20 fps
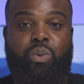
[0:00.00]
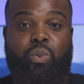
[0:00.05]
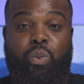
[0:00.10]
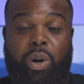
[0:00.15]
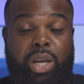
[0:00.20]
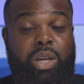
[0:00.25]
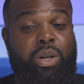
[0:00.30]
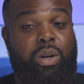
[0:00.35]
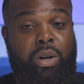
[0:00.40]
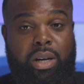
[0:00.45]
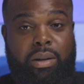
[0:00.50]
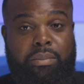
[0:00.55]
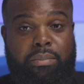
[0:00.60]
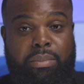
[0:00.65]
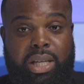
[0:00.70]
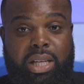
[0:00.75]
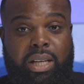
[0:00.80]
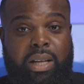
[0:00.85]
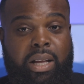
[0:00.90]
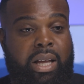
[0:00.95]
where you're gonna
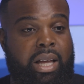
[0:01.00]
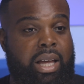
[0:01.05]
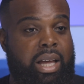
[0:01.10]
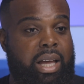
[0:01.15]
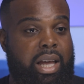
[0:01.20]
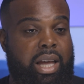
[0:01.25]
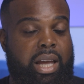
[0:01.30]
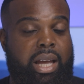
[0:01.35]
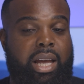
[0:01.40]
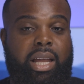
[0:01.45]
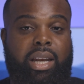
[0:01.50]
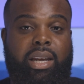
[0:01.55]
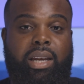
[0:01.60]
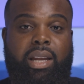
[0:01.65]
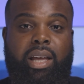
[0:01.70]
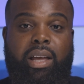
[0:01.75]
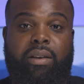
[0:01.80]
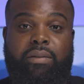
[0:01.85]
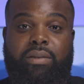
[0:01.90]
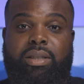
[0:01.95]
meet,
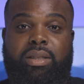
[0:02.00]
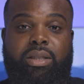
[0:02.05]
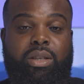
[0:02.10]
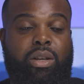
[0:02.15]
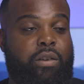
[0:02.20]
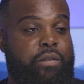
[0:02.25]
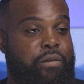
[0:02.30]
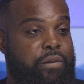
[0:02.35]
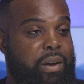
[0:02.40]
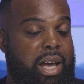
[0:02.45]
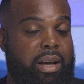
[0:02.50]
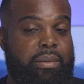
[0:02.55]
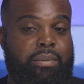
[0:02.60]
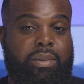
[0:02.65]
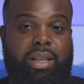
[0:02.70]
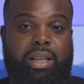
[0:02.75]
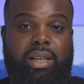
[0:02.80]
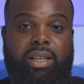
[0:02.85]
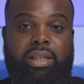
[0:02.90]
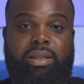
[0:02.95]
and if your
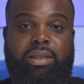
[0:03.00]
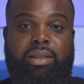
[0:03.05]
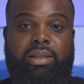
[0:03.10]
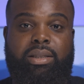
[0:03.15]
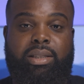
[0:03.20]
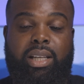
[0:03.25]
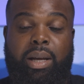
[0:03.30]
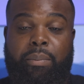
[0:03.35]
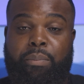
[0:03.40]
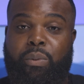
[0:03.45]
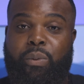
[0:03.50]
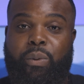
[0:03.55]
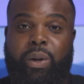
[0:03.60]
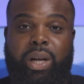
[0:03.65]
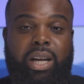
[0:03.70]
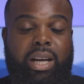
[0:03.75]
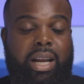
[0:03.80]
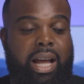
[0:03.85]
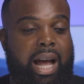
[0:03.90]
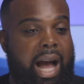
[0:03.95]
family is
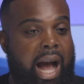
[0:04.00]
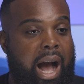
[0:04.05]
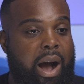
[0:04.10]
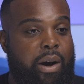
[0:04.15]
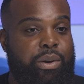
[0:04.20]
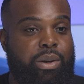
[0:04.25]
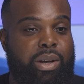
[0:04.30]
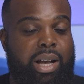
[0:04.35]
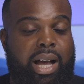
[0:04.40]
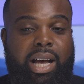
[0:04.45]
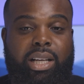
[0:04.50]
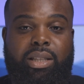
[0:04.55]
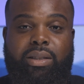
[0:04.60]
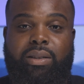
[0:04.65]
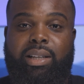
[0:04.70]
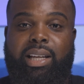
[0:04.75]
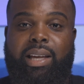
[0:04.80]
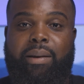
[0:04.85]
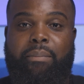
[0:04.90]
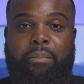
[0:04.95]
separated, how you guys
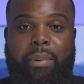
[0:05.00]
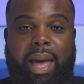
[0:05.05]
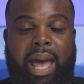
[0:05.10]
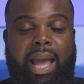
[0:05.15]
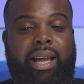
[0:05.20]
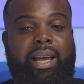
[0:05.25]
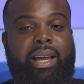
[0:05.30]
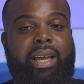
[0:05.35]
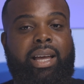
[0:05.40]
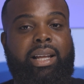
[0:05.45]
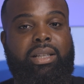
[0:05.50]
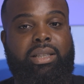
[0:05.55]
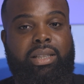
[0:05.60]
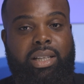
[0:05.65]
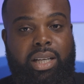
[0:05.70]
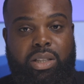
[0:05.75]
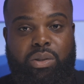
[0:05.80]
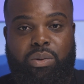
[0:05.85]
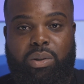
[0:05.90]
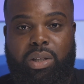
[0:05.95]
gonna get back in
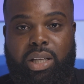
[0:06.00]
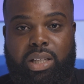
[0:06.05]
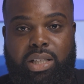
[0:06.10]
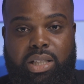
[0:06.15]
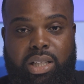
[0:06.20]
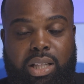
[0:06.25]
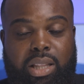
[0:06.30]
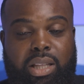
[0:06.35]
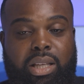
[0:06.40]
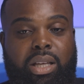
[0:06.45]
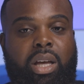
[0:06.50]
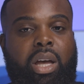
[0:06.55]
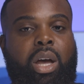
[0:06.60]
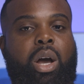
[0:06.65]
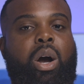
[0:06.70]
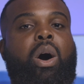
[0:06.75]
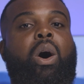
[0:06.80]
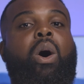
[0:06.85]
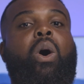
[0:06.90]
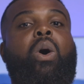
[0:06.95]
touch with each other.
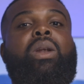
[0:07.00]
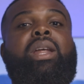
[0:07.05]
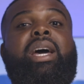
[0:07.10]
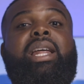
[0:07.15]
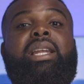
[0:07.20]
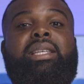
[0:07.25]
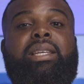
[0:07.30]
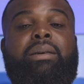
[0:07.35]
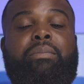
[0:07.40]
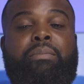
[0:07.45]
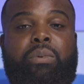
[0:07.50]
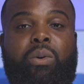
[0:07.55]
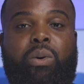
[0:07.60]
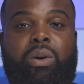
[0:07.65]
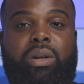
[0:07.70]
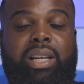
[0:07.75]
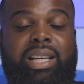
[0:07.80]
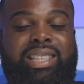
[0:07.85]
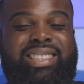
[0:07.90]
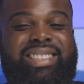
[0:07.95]
All that is
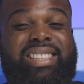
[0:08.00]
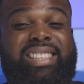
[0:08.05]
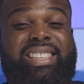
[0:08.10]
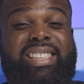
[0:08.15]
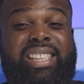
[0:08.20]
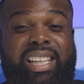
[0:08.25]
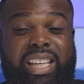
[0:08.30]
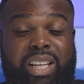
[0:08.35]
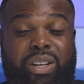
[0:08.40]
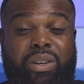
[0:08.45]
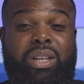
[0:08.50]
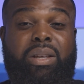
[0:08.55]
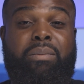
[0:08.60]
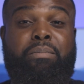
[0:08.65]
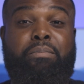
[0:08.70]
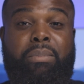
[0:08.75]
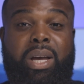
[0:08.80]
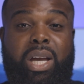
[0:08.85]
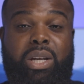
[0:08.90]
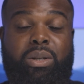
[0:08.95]
important. There's a security
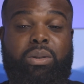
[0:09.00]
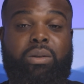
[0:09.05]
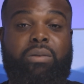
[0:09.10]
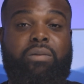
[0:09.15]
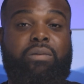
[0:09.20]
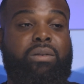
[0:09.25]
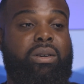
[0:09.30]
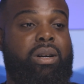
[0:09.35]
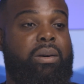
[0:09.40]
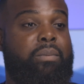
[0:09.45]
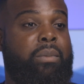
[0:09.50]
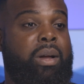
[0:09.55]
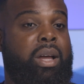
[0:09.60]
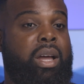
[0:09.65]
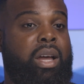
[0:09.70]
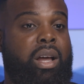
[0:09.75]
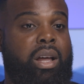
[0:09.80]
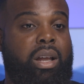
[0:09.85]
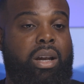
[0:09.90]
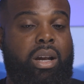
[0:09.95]
measure, from
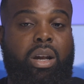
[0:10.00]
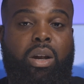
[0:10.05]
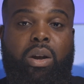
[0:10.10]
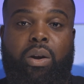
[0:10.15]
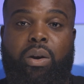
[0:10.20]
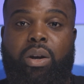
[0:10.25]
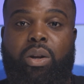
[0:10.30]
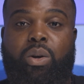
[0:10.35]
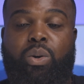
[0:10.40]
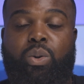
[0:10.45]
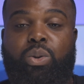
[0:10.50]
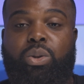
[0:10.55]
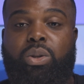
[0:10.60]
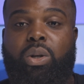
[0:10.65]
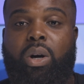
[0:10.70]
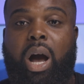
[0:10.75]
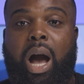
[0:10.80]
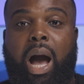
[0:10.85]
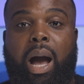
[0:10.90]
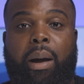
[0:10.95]
learning who's
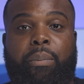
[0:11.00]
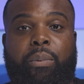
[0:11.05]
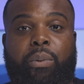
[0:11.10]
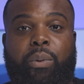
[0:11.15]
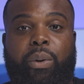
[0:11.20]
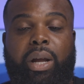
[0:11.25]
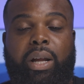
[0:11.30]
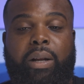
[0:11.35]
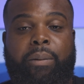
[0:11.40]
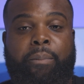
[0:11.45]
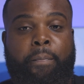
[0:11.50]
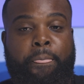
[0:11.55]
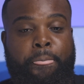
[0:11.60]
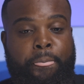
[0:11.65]
gonna operate